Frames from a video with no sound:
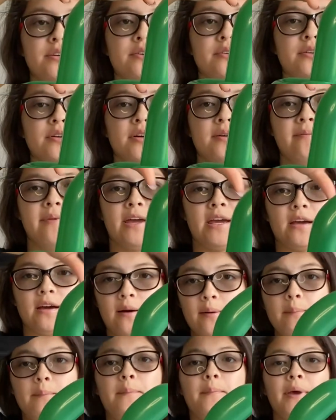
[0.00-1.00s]
or make
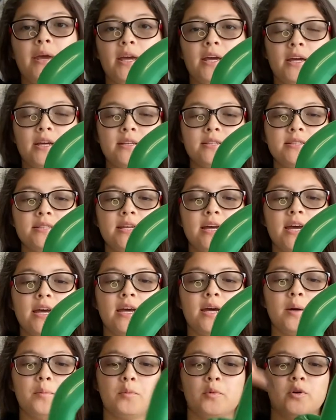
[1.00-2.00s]
a big
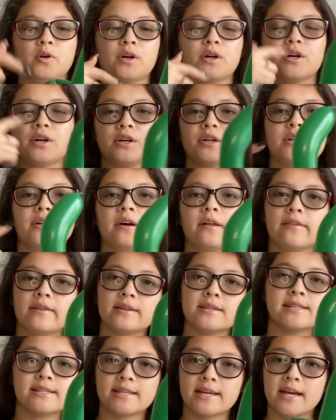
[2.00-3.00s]
stem, or curl the
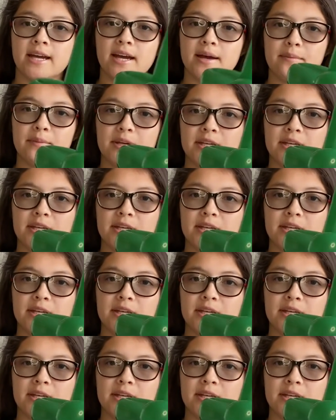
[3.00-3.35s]
stem.